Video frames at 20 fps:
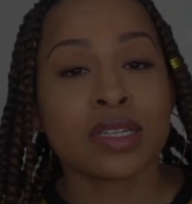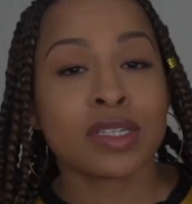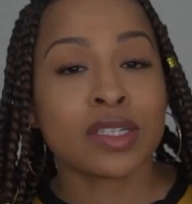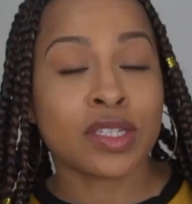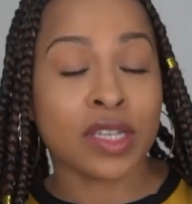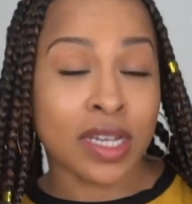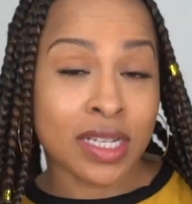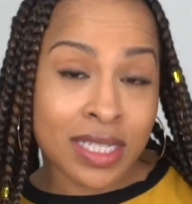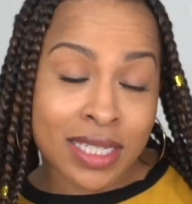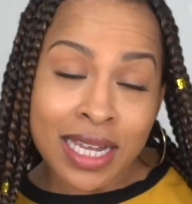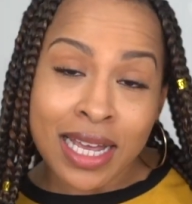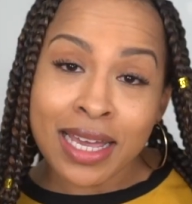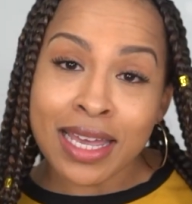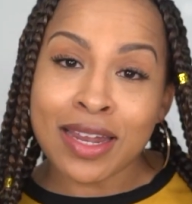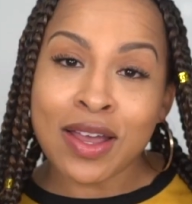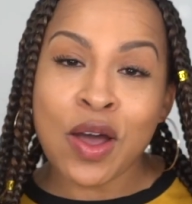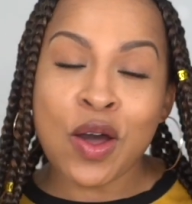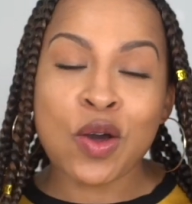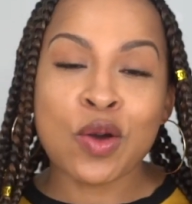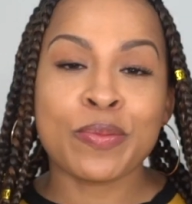So you're stuck at
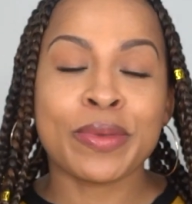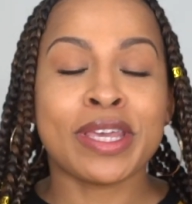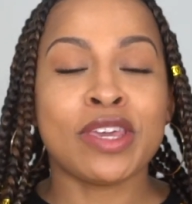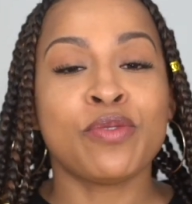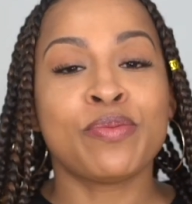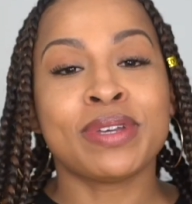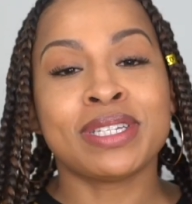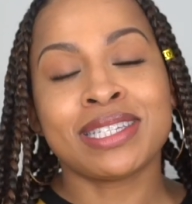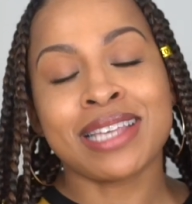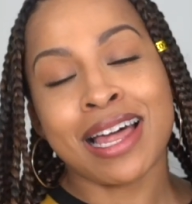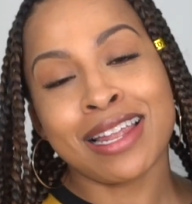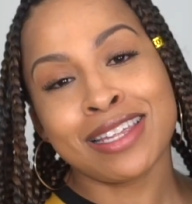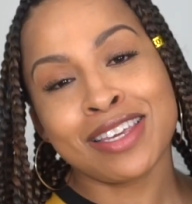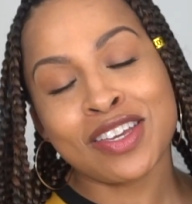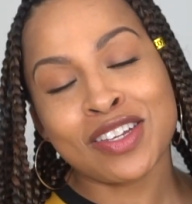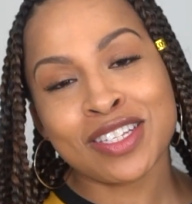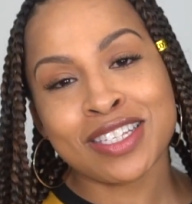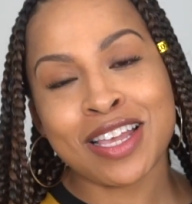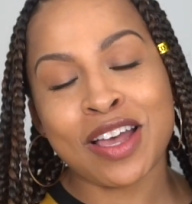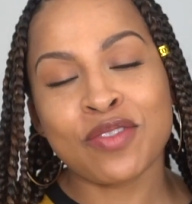home and you've been telling
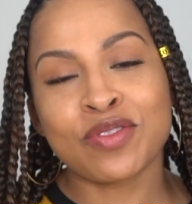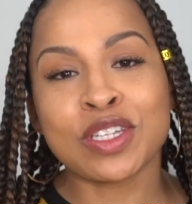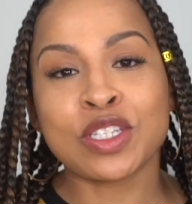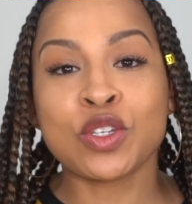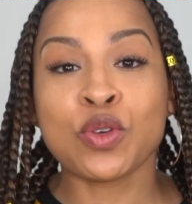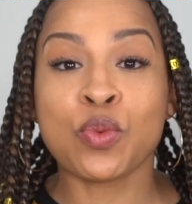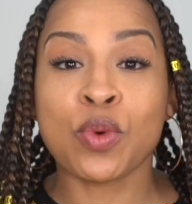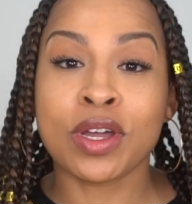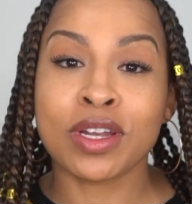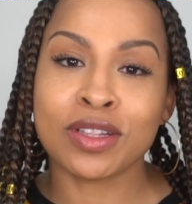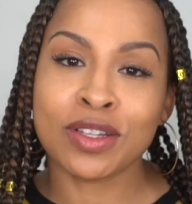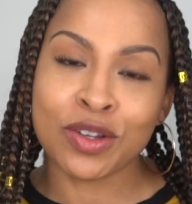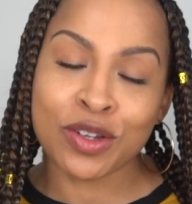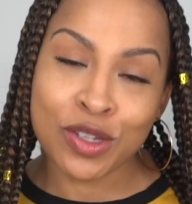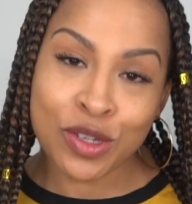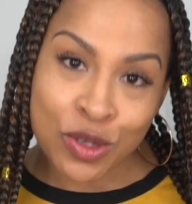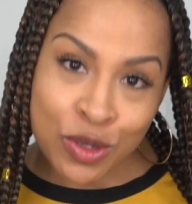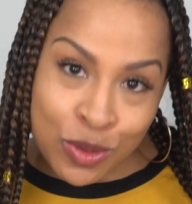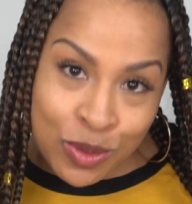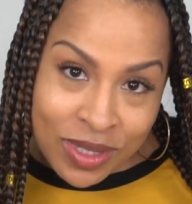yourself that you want to learn
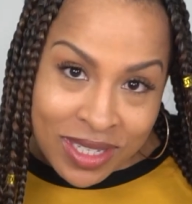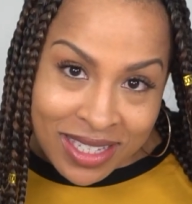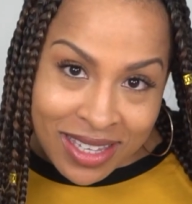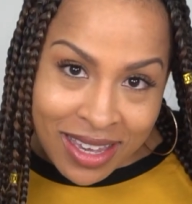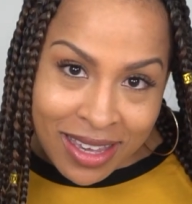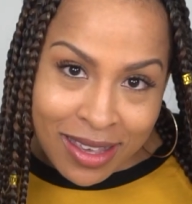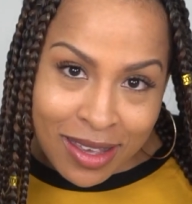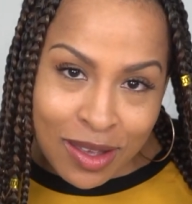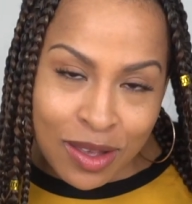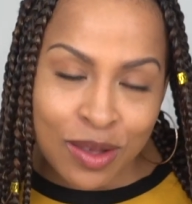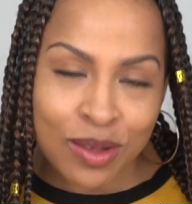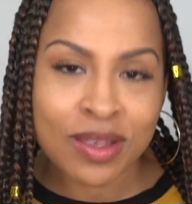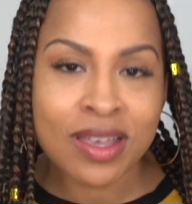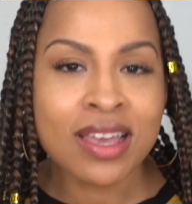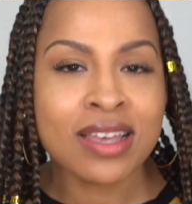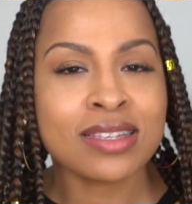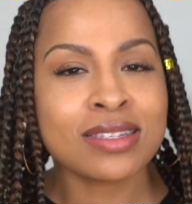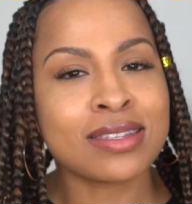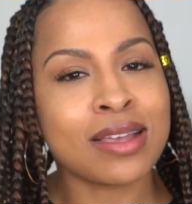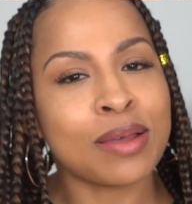a new skill,
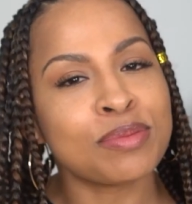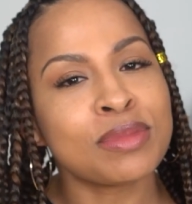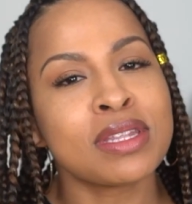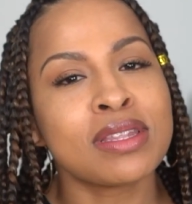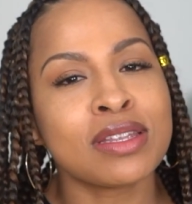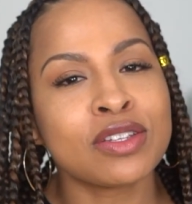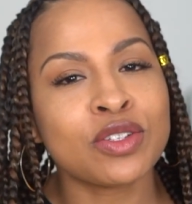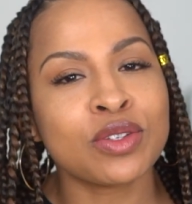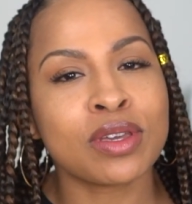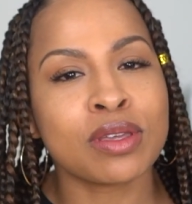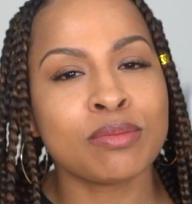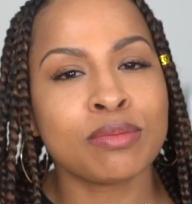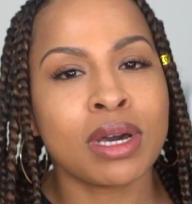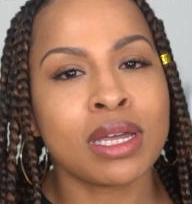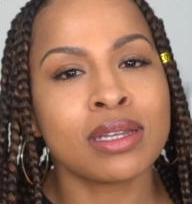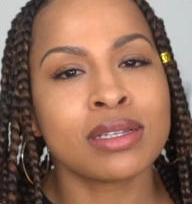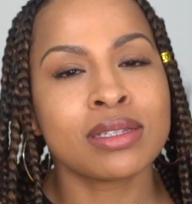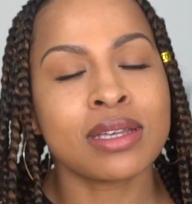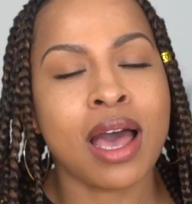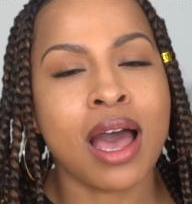something that you can
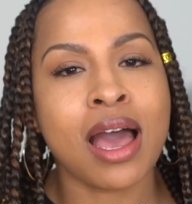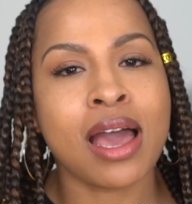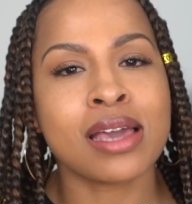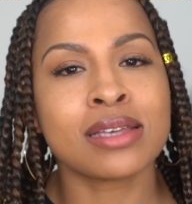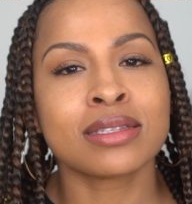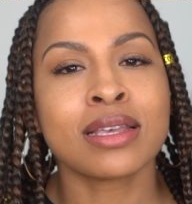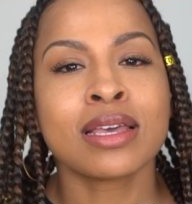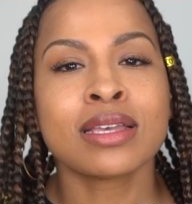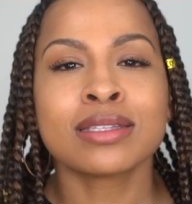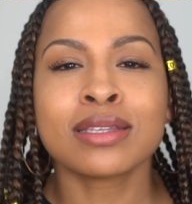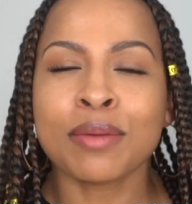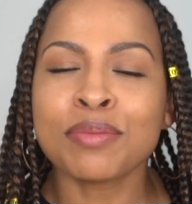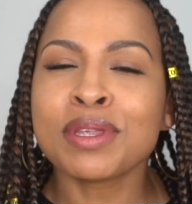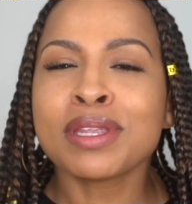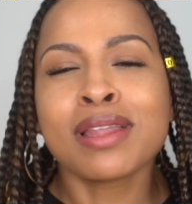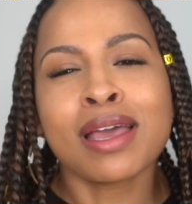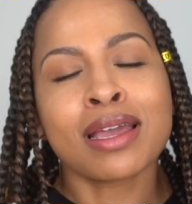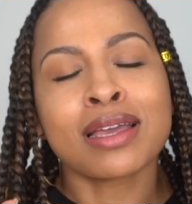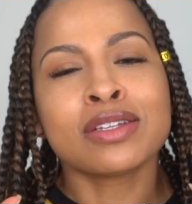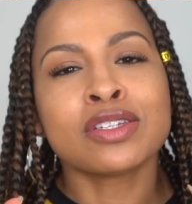monetize, something
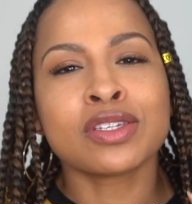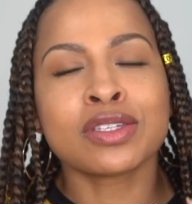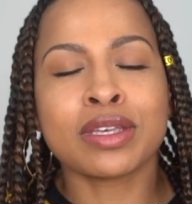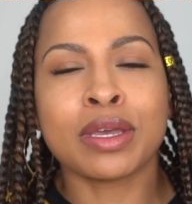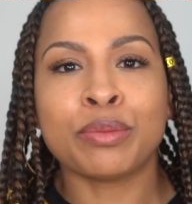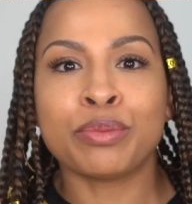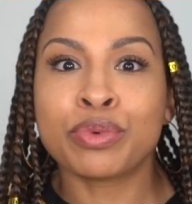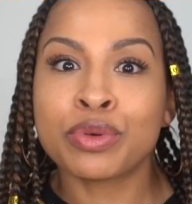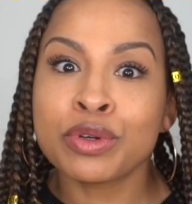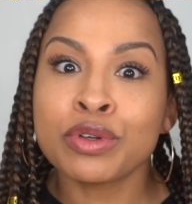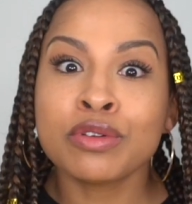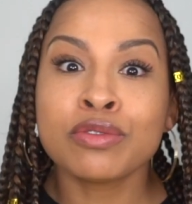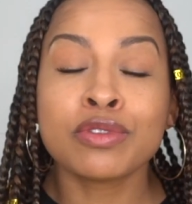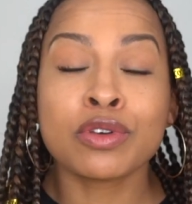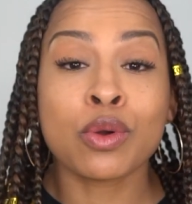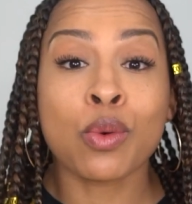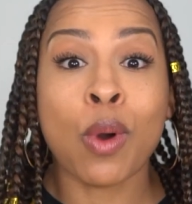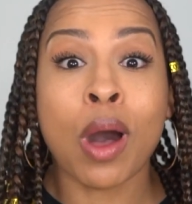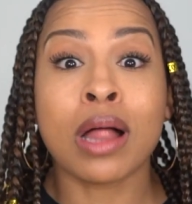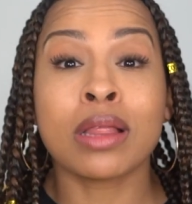that can just improve the
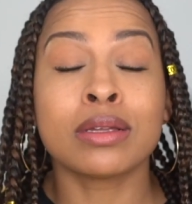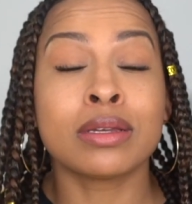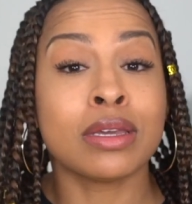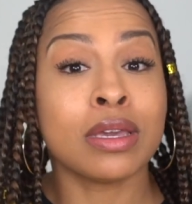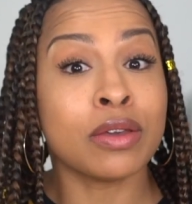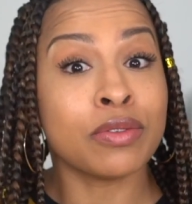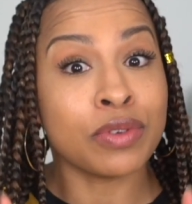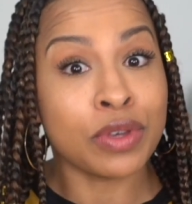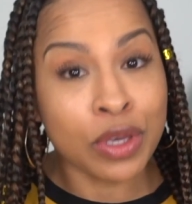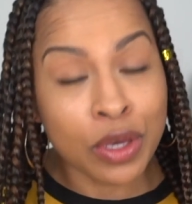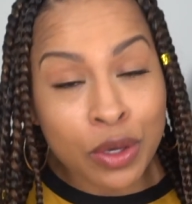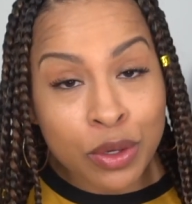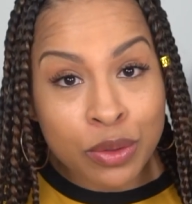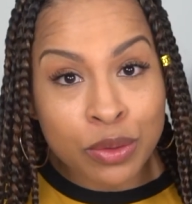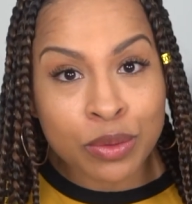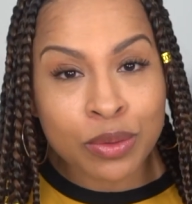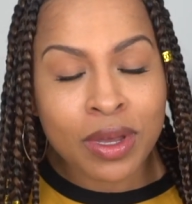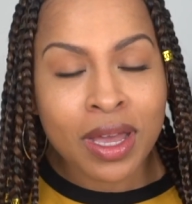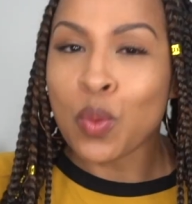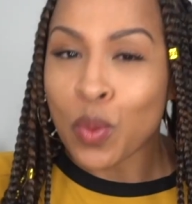quality of
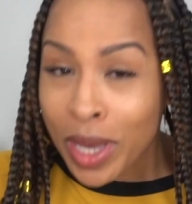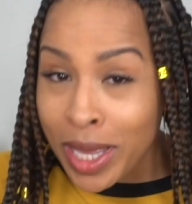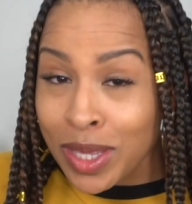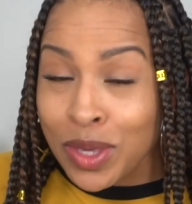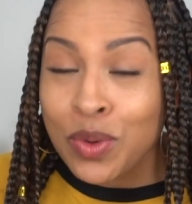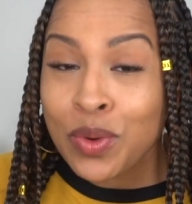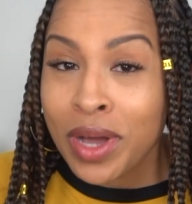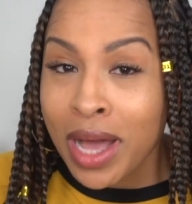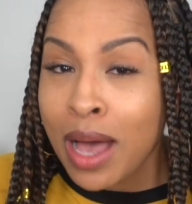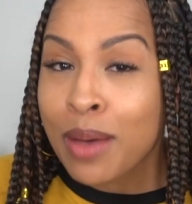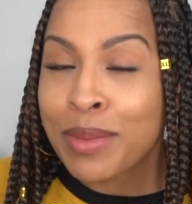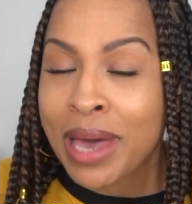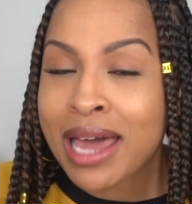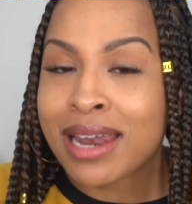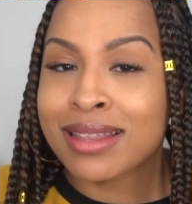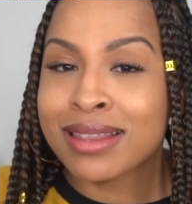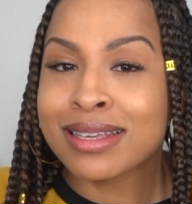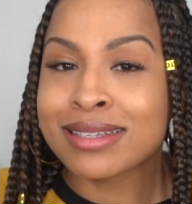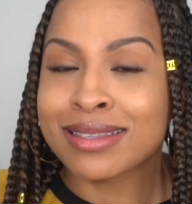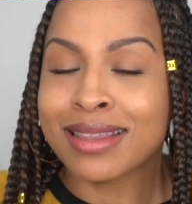you when you come out
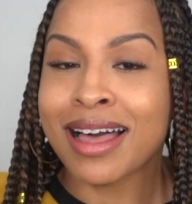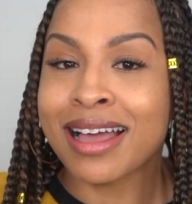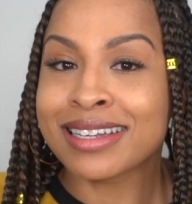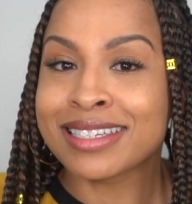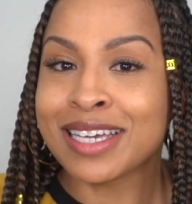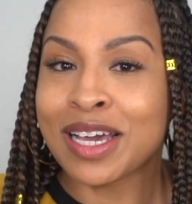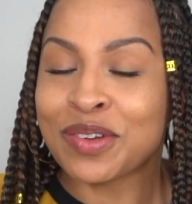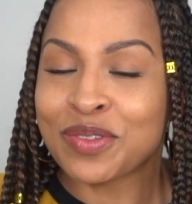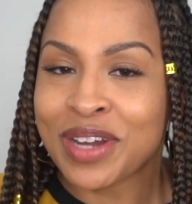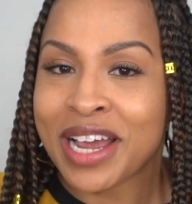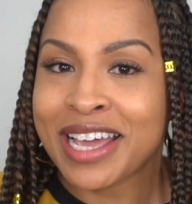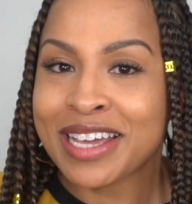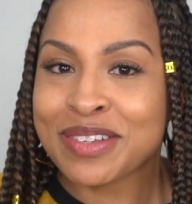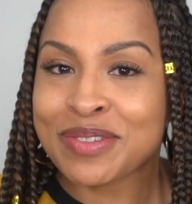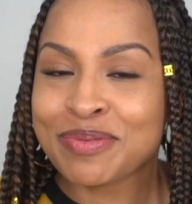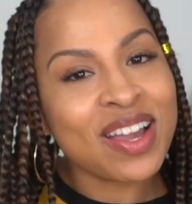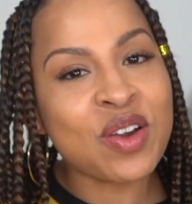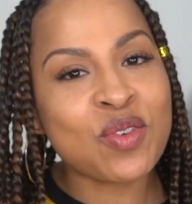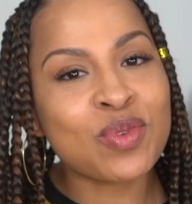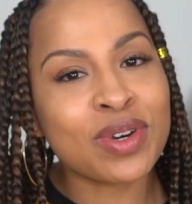of this lockdown, right?
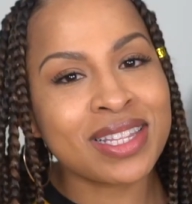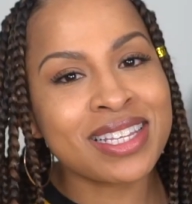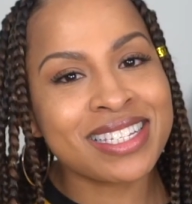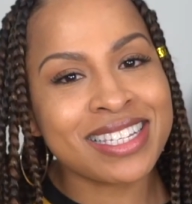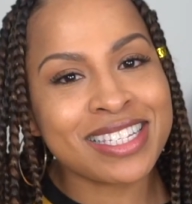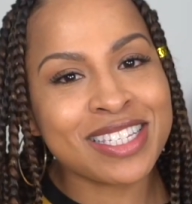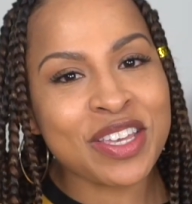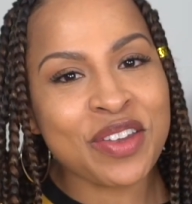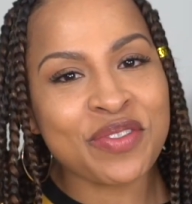Well, this is your